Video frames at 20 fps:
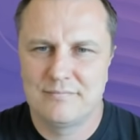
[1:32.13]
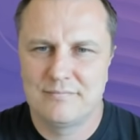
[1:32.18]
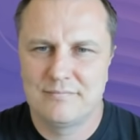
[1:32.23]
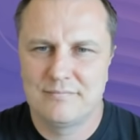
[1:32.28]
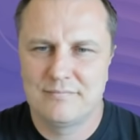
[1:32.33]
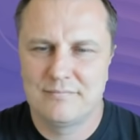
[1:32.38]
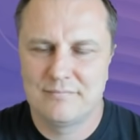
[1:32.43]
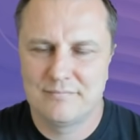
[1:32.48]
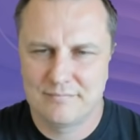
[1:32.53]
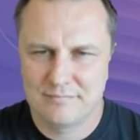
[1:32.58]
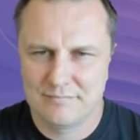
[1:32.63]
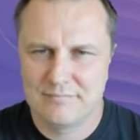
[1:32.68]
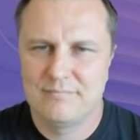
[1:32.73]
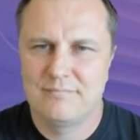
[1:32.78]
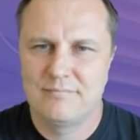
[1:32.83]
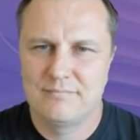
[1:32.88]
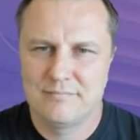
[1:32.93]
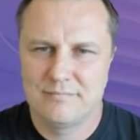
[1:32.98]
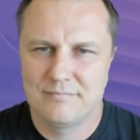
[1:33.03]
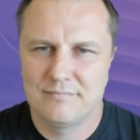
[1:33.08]

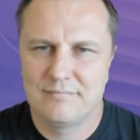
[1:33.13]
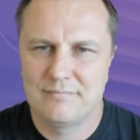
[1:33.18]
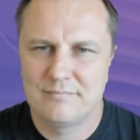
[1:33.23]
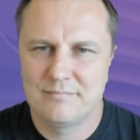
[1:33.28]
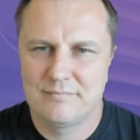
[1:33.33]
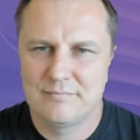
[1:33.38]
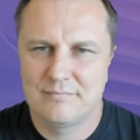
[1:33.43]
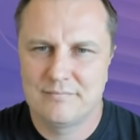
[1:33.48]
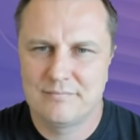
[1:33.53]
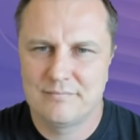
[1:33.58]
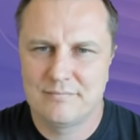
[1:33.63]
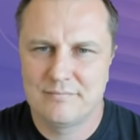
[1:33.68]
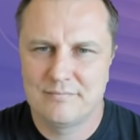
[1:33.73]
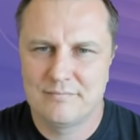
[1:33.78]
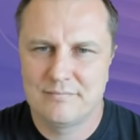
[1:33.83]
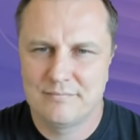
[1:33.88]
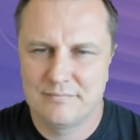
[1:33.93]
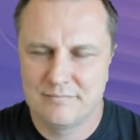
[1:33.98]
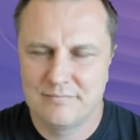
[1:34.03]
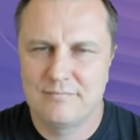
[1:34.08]

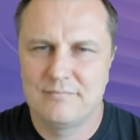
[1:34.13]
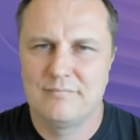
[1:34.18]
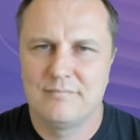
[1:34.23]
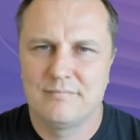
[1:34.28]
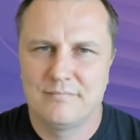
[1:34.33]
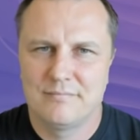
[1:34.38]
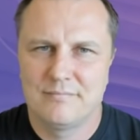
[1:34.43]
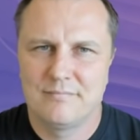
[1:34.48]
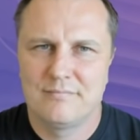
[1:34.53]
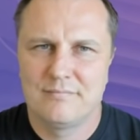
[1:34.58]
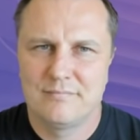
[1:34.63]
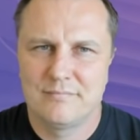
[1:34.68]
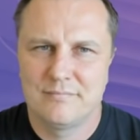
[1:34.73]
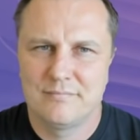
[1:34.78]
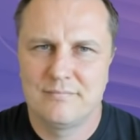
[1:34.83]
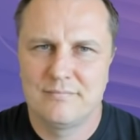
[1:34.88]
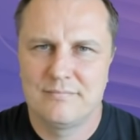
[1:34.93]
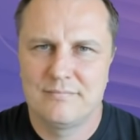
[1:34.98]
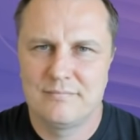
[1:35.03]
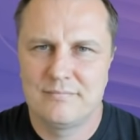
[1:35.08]

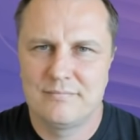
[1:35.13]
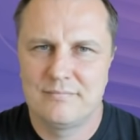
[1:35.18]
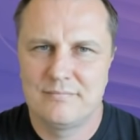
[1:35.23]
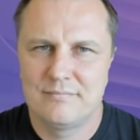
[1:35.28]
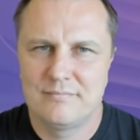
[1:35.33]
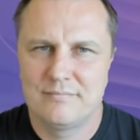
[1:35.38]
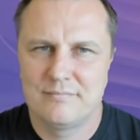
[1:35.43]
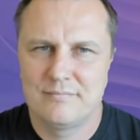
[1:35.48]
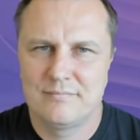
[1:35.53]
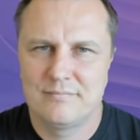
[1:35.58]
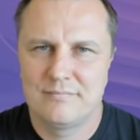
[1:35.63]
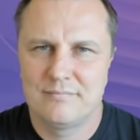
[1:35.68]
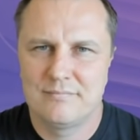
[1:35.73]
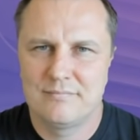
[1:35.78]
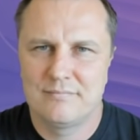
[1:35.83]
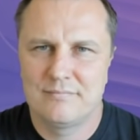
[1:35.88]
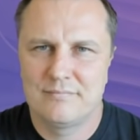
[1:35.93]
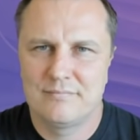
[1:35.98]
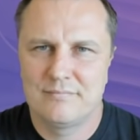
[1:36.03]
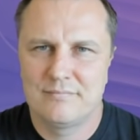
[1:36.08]

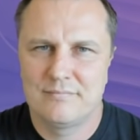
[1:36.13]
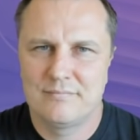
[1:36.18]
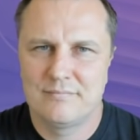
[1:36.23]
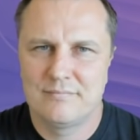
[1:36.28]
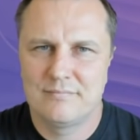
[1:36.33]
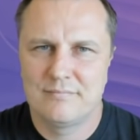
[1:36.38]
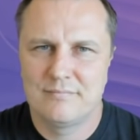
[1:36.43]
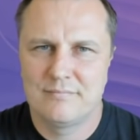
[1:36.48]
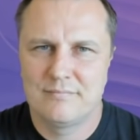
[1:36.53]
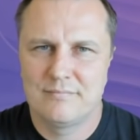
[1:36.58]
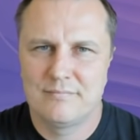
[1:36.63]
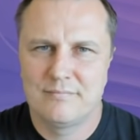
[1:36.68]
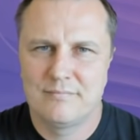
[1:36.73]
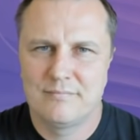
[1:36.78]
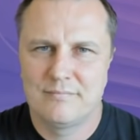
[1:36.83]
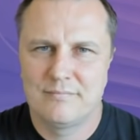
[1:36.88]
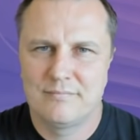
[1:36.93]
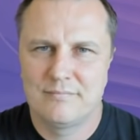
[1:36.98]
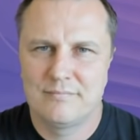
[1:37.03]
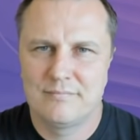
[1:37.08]

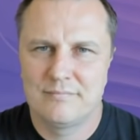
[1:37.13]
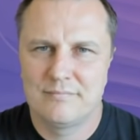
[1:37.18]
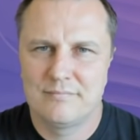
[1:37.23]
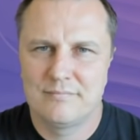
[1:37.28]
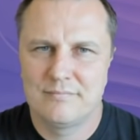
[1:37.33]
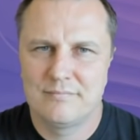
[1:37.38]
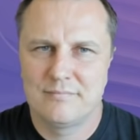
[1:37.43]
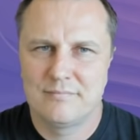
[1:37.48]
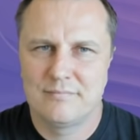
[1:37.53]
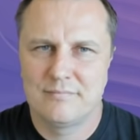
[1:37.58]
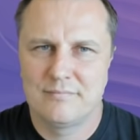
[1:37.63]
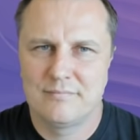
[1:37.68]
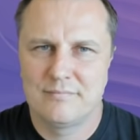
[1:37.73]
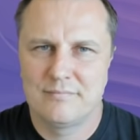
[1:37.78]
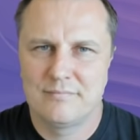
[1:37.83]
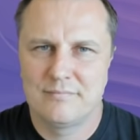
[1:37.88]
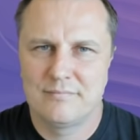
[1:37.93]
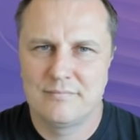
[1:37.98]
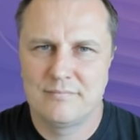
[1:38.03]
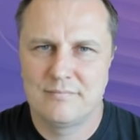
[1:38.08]

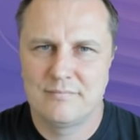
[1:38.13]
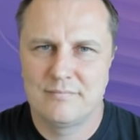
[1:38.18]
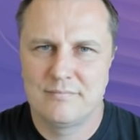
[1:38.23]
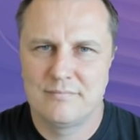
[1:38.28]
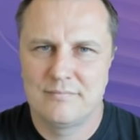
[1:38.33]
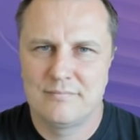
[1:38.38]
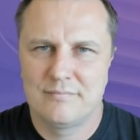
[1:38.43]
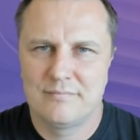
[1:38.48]
The person shown says nothing.